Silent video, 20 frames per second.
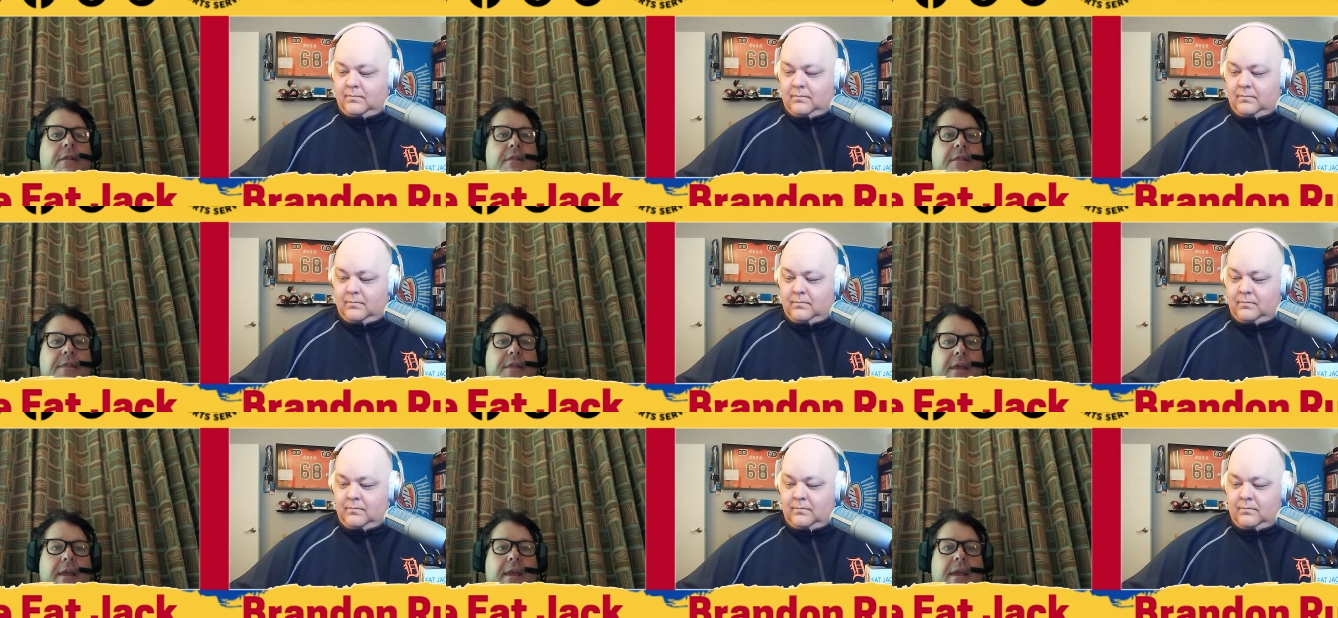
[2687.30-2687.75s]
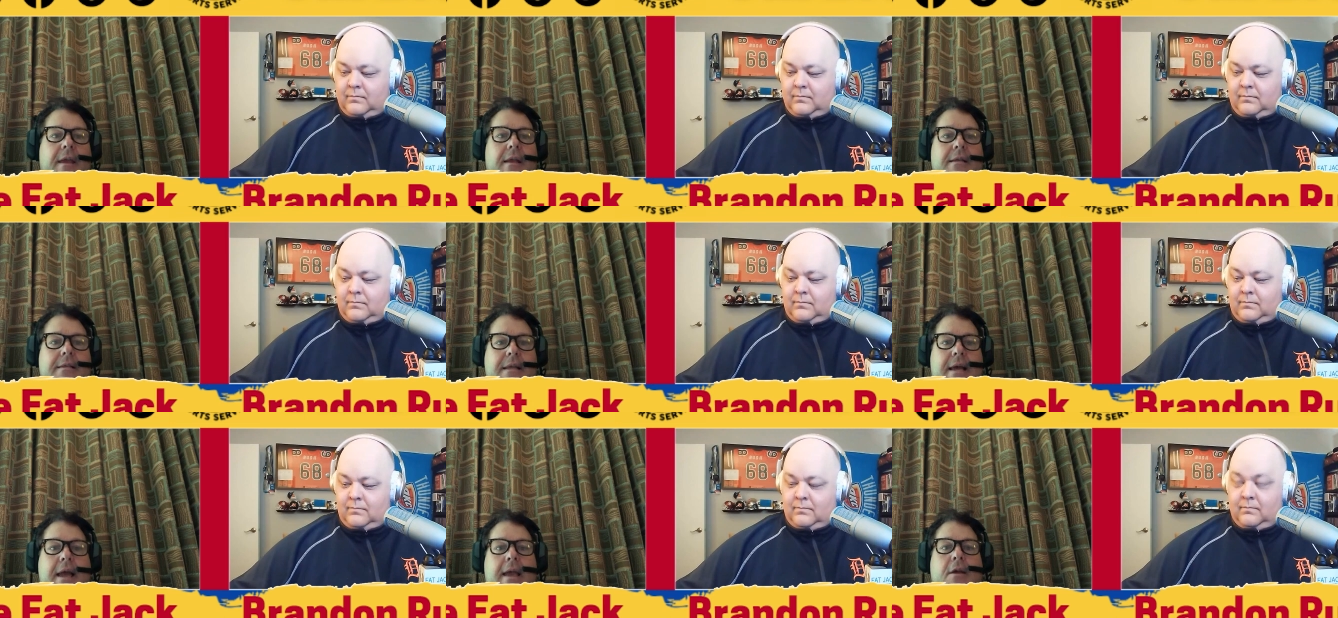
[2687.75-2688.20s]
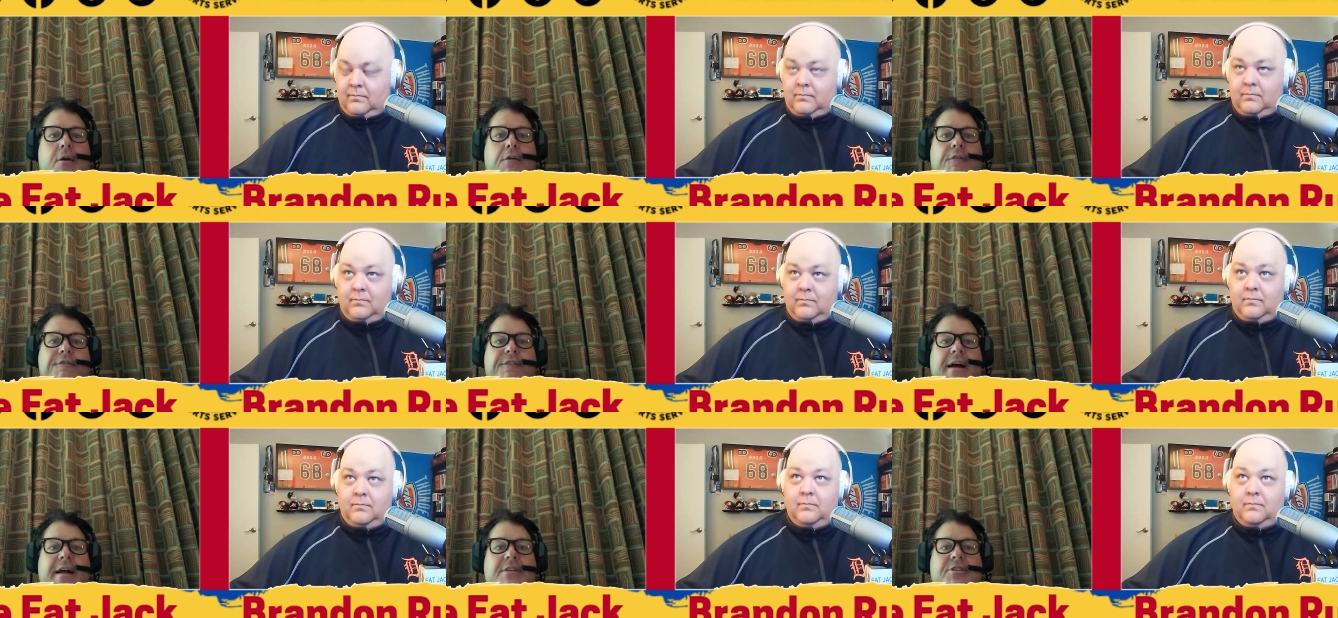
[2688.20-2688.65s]
Speaker 1: the day. Go to
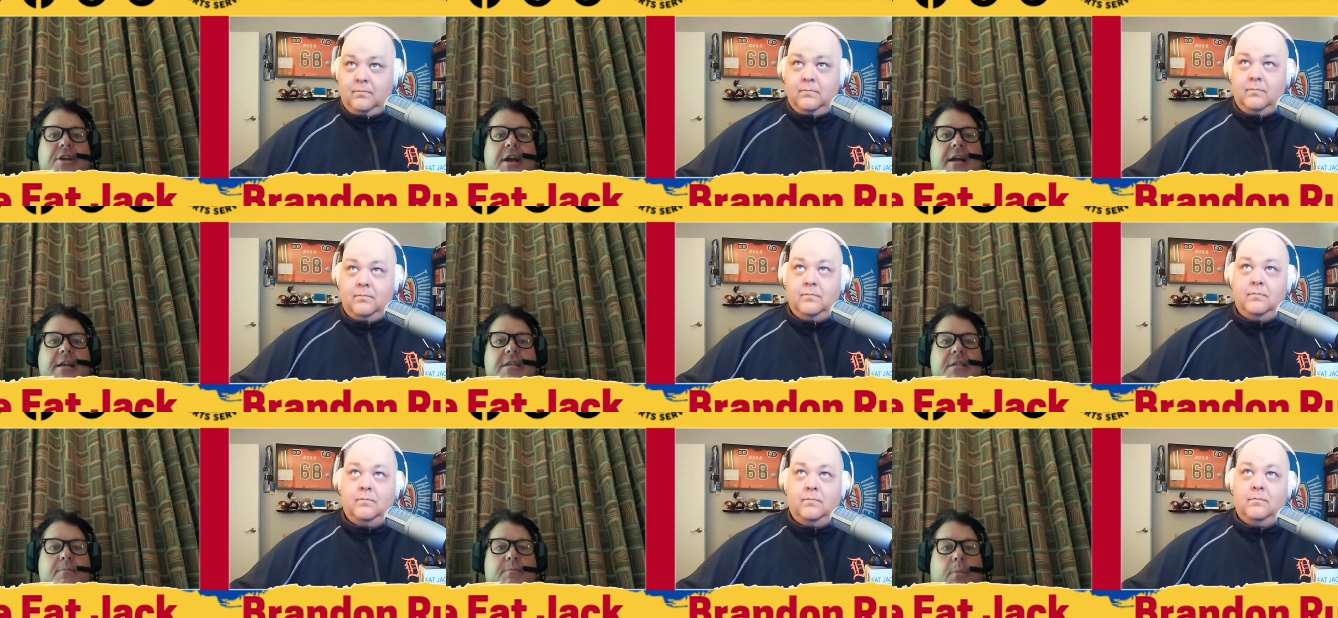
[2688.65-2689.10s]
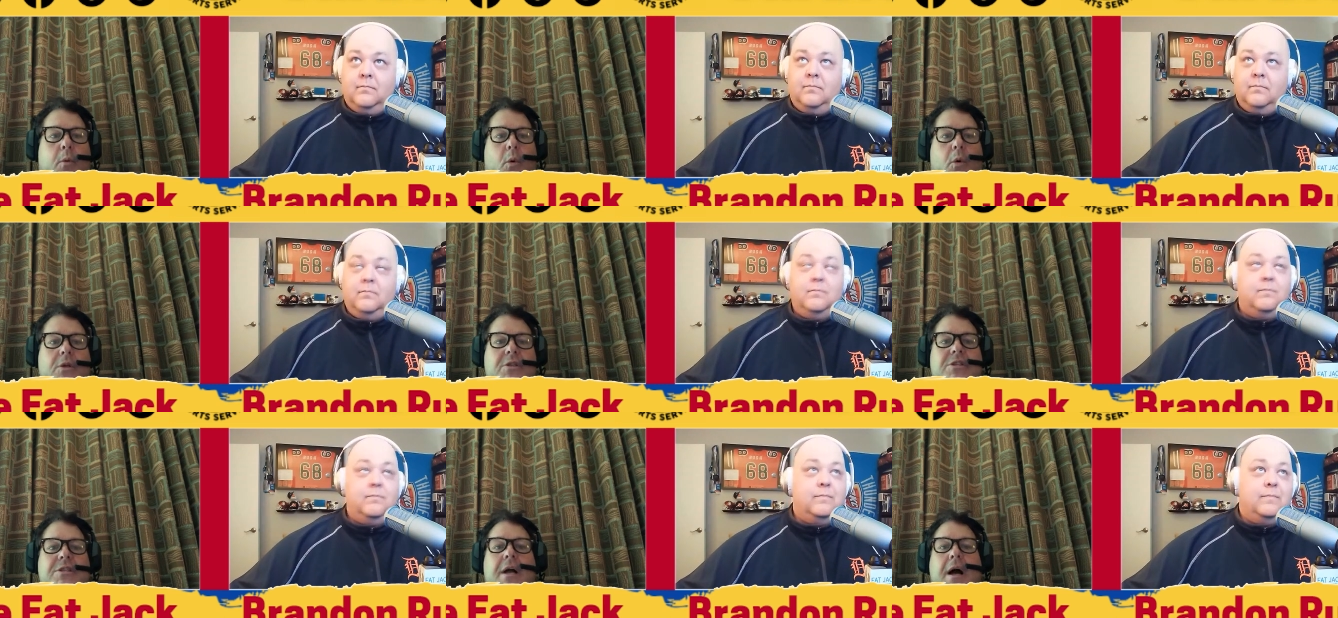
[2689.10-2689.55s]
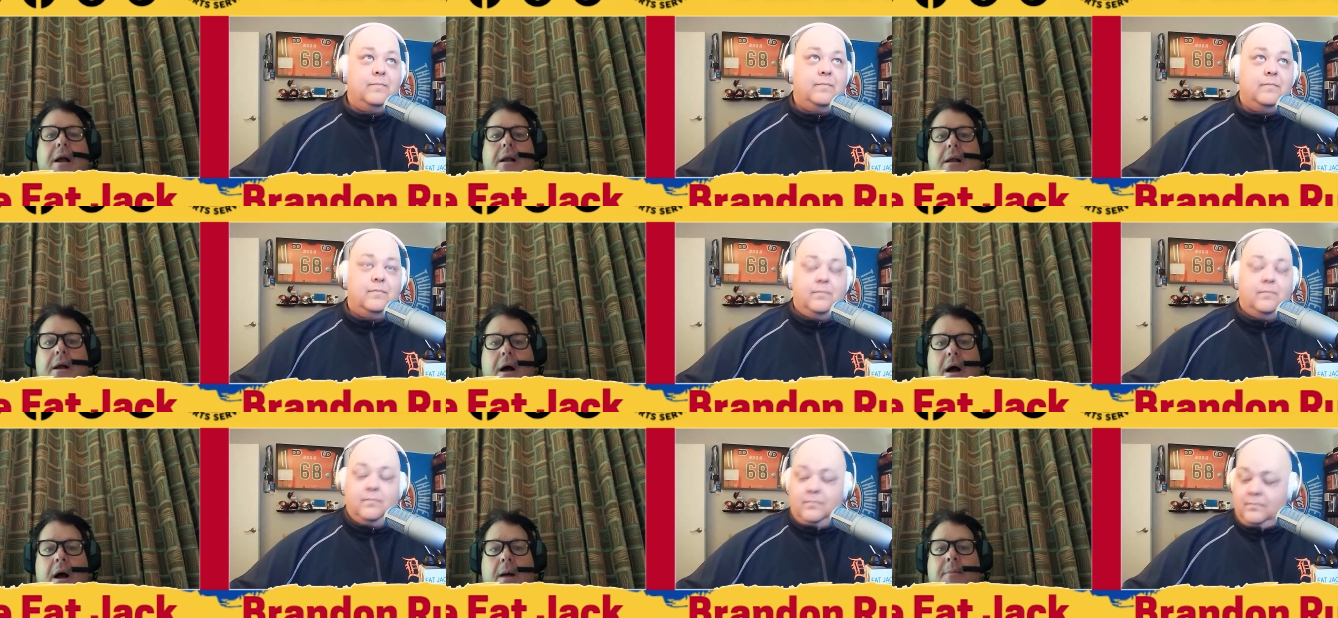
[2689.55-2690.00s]

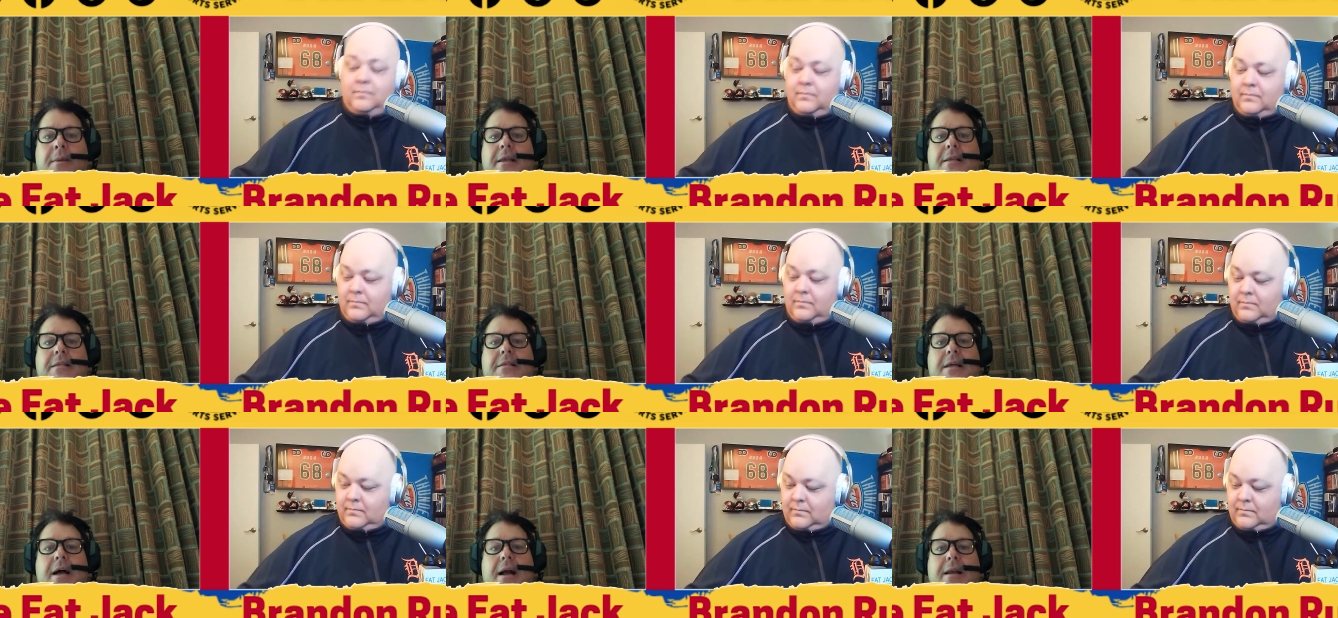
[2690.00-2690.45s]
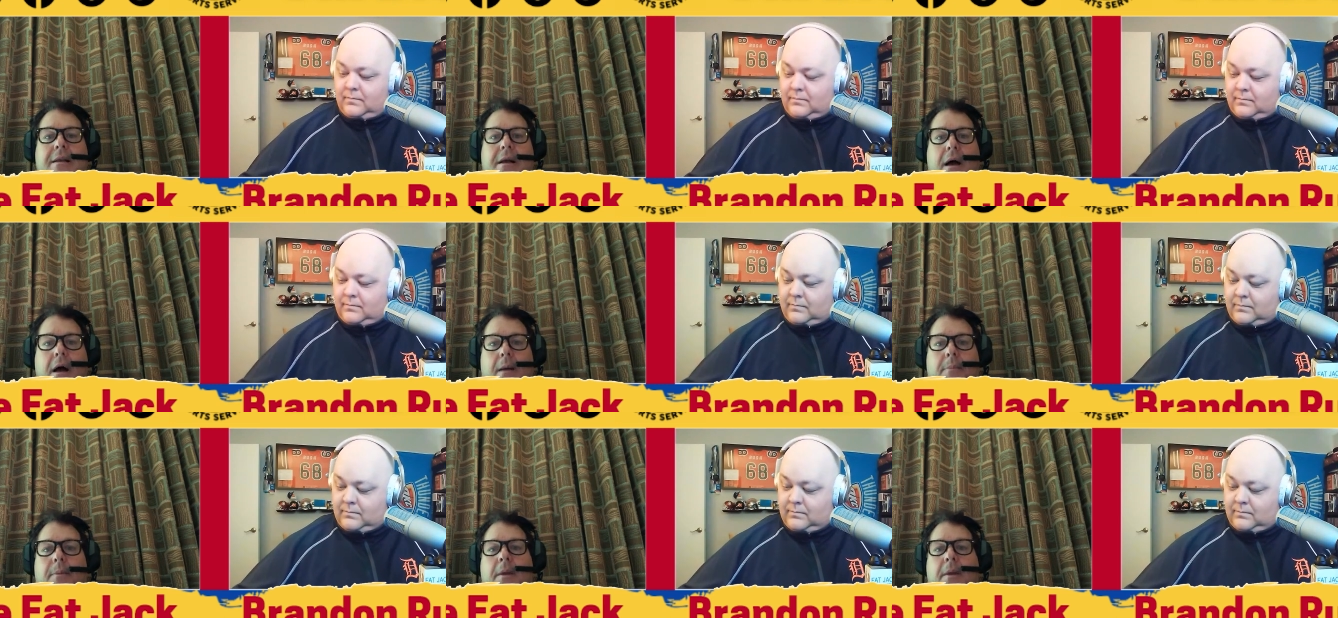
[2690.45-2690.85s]
fatjacksports.com, get signed up.